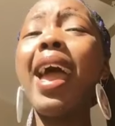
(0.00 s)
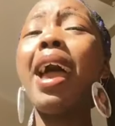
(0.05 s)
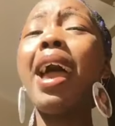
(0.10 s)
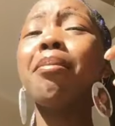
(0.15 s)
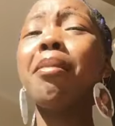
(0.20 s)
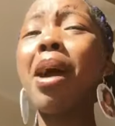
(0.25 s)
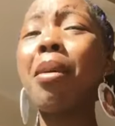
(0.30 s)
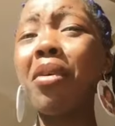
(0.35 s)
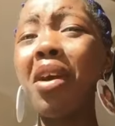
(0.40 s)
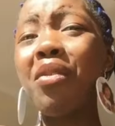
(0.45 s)

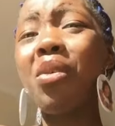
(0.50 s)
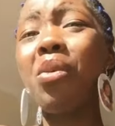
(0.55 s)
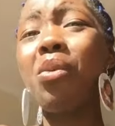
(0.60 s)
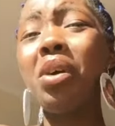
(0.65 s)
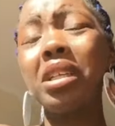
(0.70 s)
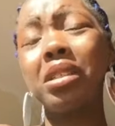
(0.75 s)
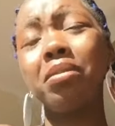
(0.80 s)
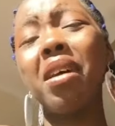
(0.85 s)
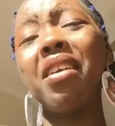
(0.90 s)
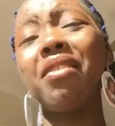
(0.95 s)
And my boyfriend
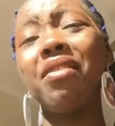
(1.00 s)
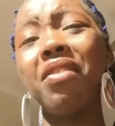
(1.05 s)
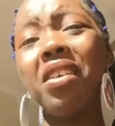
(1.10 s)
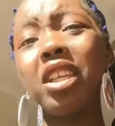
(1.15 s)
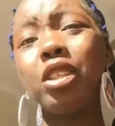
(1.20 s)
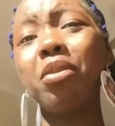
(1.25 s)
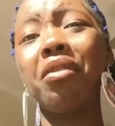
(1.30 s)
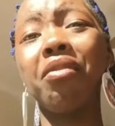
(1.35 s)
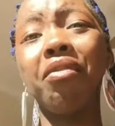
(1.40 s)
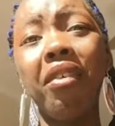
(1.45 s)
was my
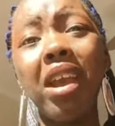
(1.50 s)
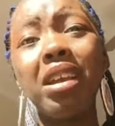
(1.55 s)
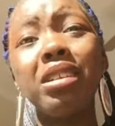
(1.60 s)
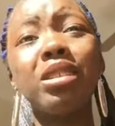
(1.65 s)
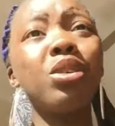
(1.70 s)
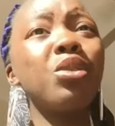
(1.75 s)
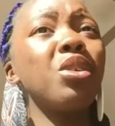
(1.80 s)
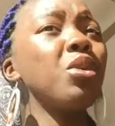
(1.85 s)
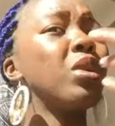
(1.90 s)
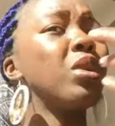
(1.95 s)
Facebook friend,
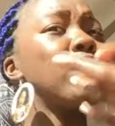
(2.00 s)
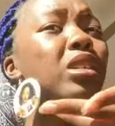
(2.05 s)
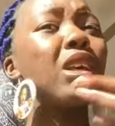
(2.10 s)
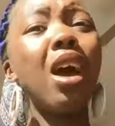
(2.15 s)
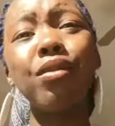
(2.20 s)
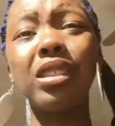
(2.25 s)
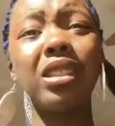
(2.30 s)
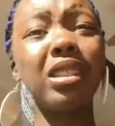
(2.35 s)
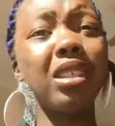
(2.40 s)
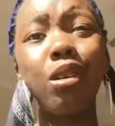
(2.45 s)
so he was
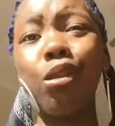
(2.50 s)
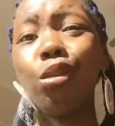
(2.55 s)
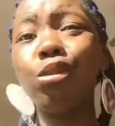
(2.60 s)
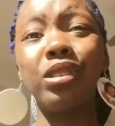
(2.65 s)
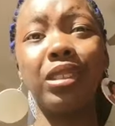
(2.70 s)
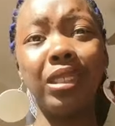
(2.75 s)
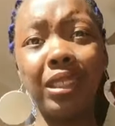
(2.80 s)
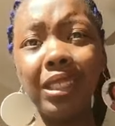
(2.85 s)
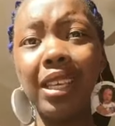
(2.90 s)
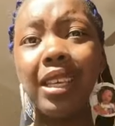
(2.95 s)
obviously
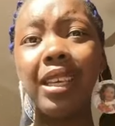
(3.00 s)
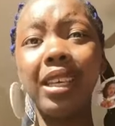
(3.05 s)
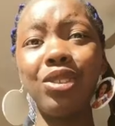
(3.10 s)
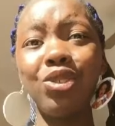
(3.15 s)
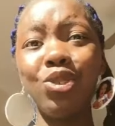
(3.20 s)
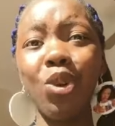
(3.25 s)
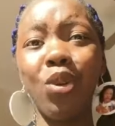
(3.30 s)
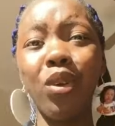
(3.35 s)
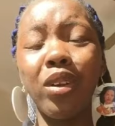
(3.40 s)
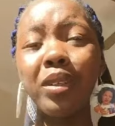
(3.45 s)
going to see it.
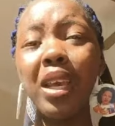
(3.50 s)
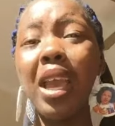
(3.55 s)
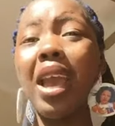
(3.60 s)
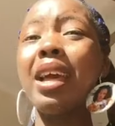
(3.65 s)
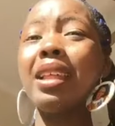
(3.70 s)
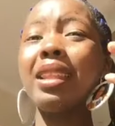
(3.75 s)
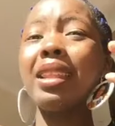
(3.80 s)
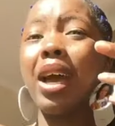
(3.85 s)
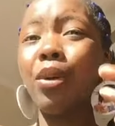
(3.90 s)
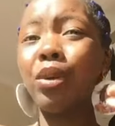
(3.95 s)
You know what I'm saying?
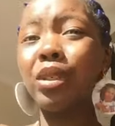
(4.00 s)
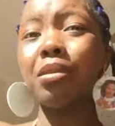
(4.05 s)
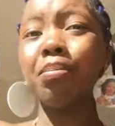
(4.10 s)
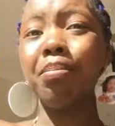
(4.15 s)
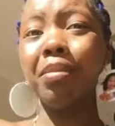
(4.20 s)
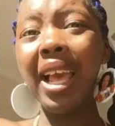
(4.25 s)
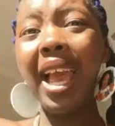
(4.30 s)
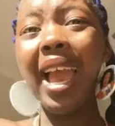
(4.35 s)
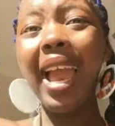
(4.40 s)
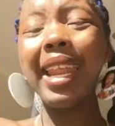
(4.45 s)
That was the
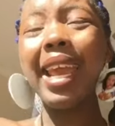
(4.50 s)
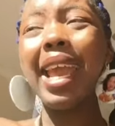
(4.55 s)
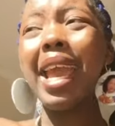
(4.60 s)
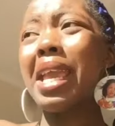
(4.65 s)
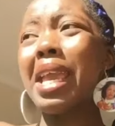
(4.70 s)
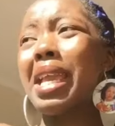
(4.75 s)
plan.